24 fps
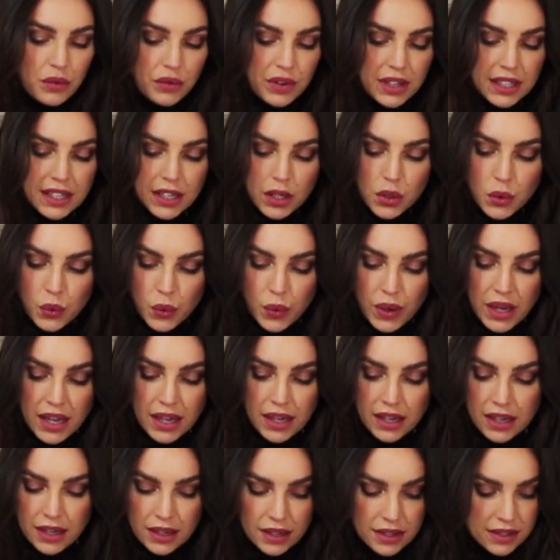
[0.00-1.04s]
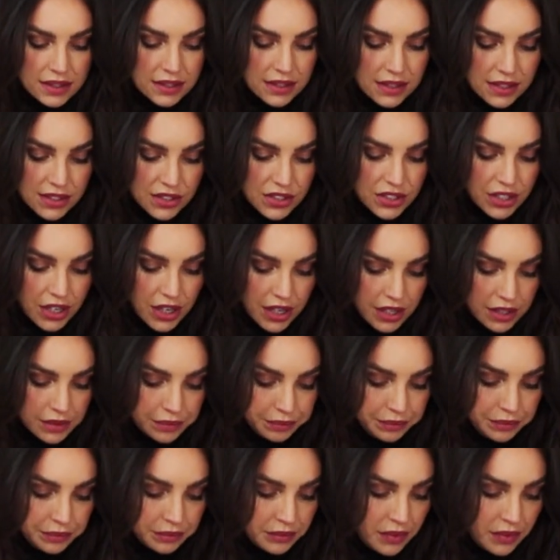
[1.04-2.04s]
a really quick stir.